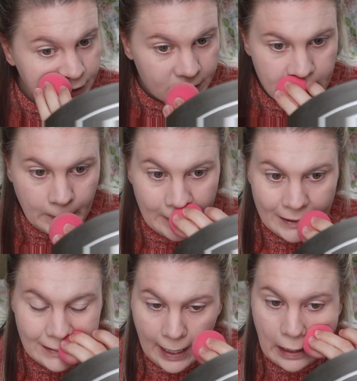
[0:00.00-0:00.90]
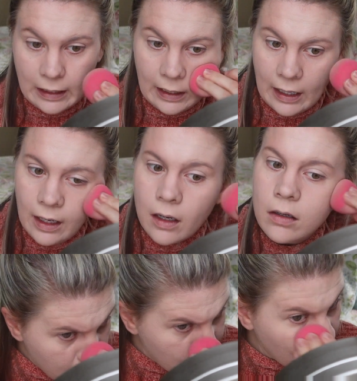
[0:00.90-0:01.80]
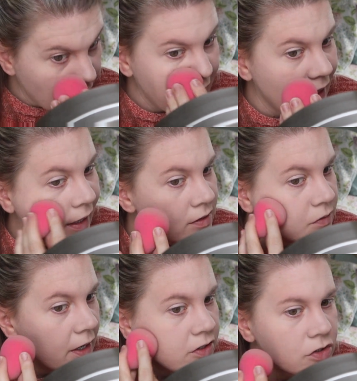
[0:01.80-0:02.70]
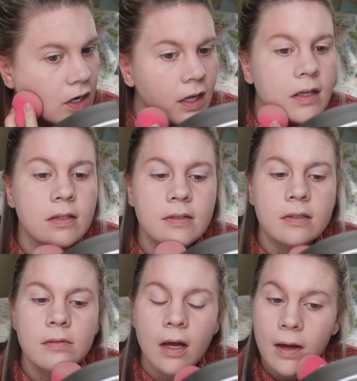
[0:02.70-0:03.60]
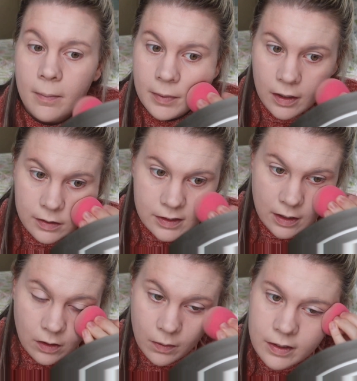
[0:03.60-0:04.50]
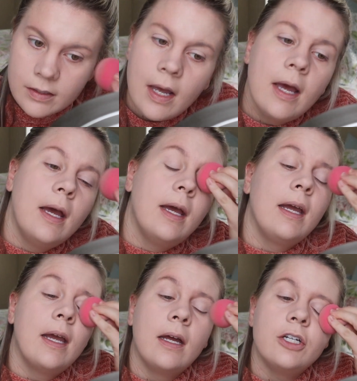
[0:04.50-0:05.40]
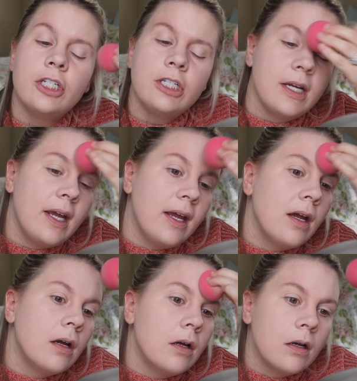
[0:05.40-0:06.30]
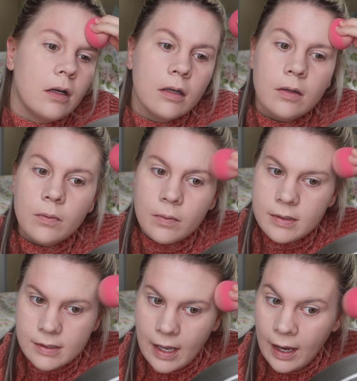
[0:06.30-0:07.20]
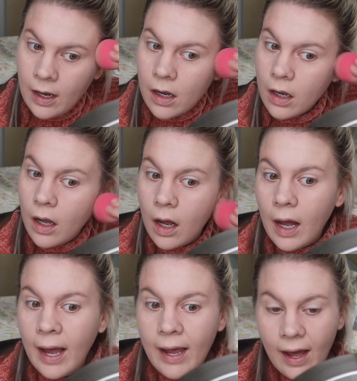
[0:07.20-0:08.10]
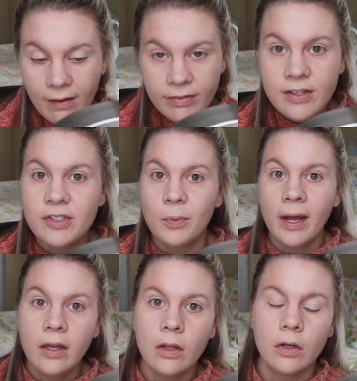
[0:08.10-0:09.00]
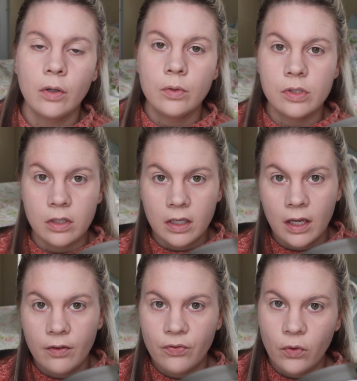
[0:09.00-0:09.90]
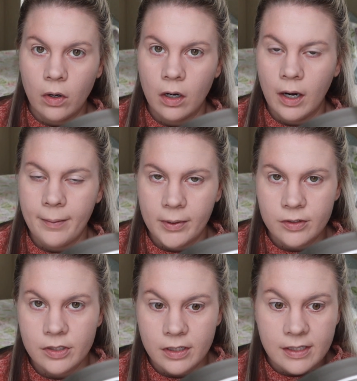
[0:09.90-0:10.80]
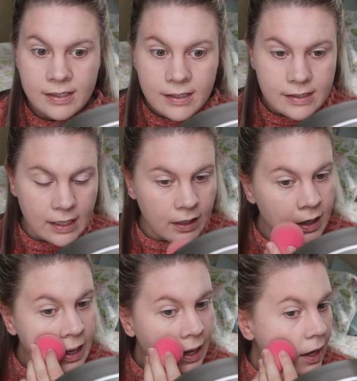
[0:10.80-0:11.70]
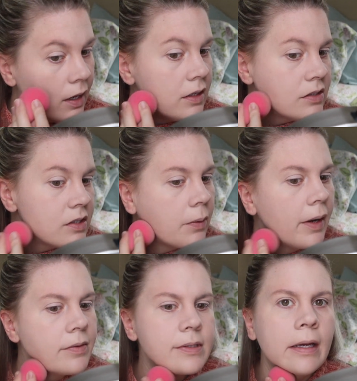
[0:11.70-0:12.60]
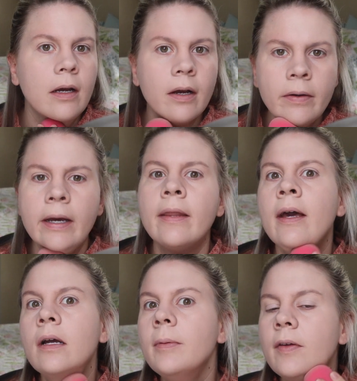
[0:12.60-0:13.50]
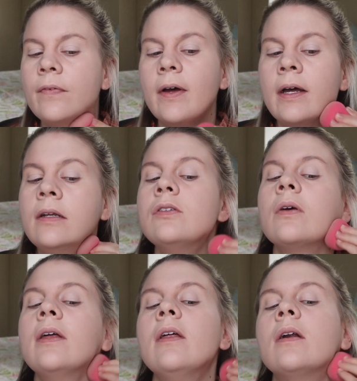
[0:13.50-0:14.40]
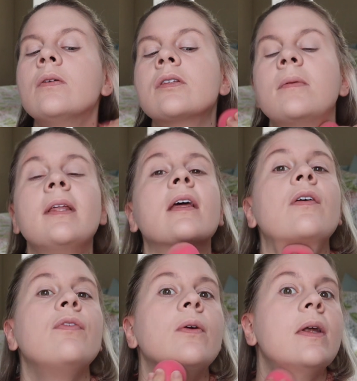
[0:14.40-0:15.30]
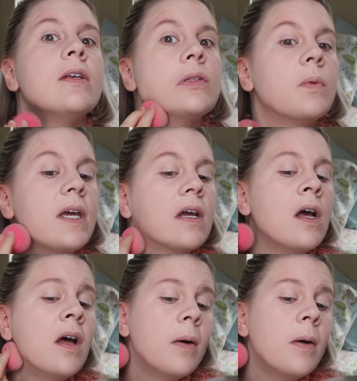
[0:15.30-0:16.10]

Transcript: She works at a really nice restaurant here in St. Louis. And she was like, I have this regular who's looking for a personal assistant. And so I was like, okay, that could be fun. So I thought it was gonna be like a few days a week.